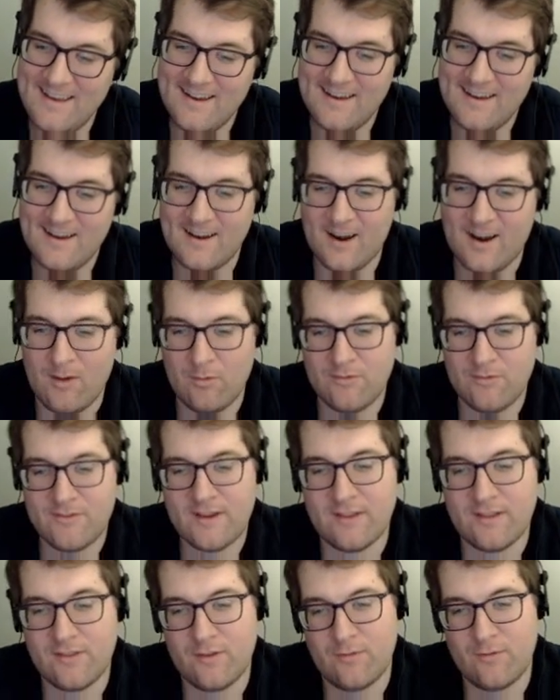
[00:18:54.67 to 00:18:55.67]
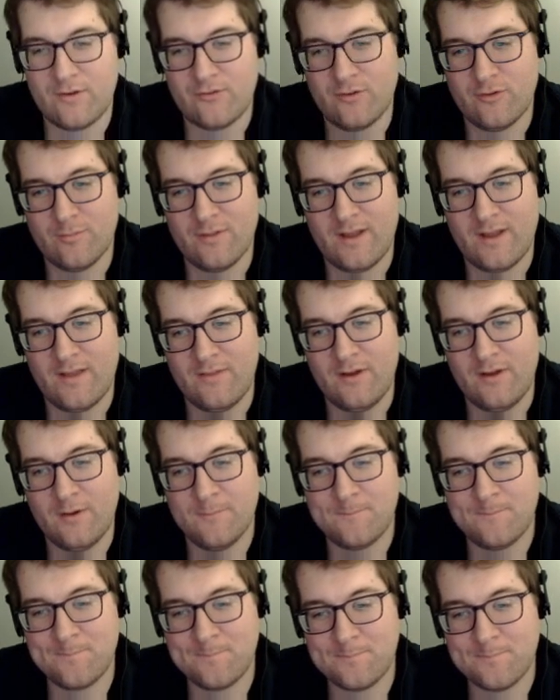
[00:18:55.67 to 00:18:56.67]
Alright, we're sticking to the original plan,
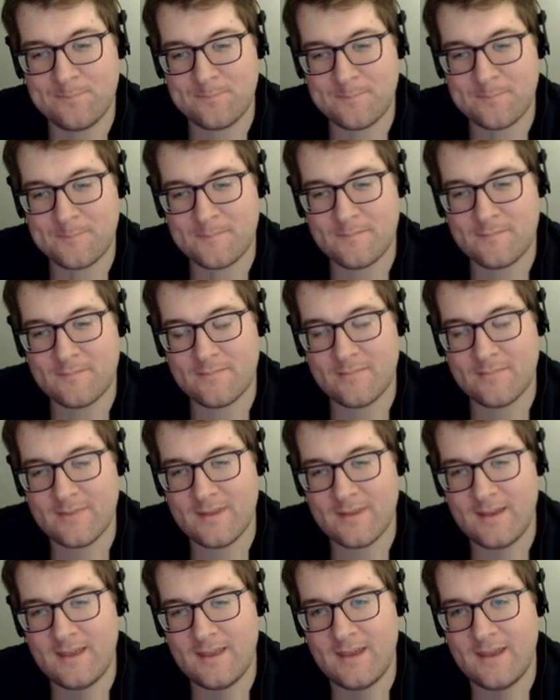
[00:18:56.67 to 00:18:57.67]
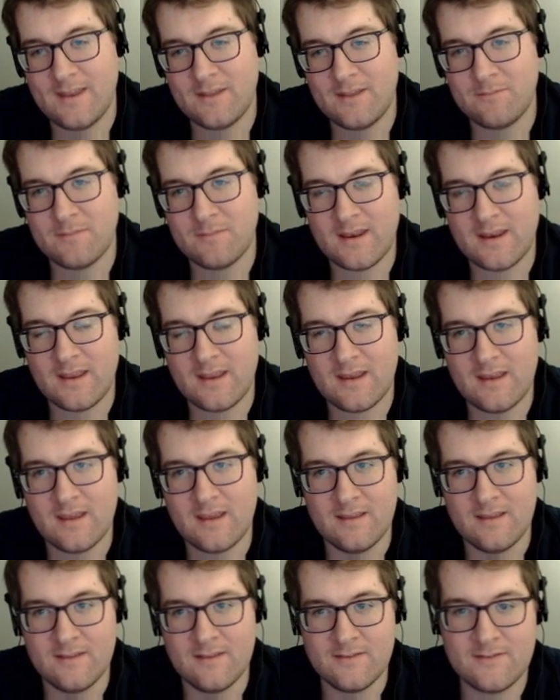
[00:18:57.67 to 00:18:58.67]
though. Hidden meaning it
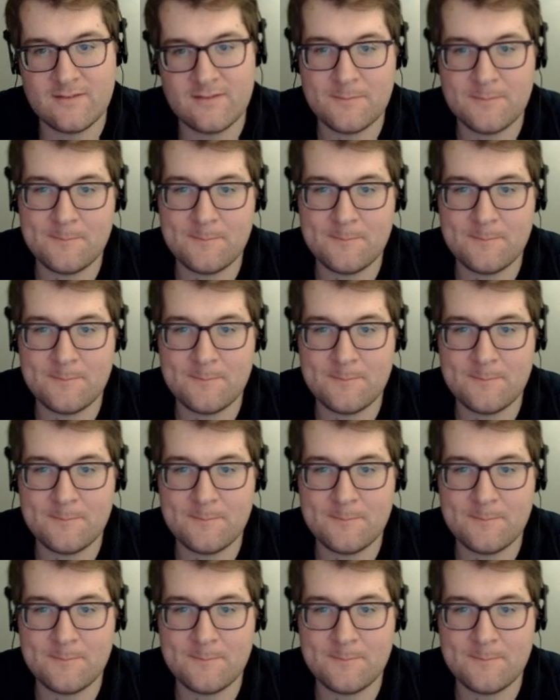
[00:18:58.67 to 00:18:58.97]
is.